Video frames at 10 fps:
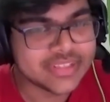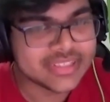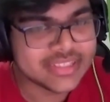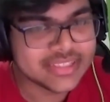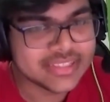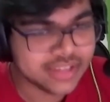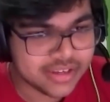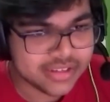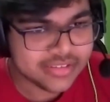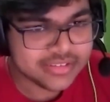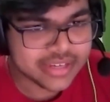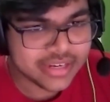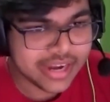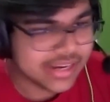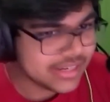This is Siddhant,
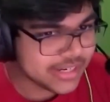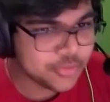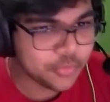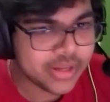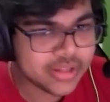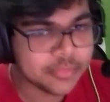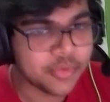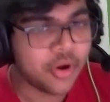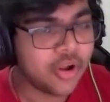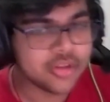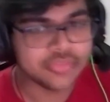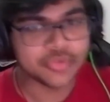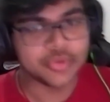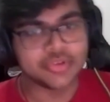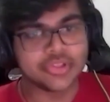and I'd like to welcome all
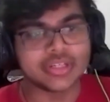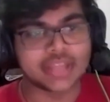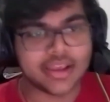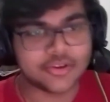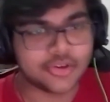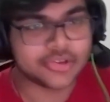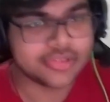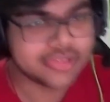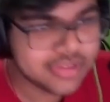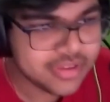of you to the Tech Talk.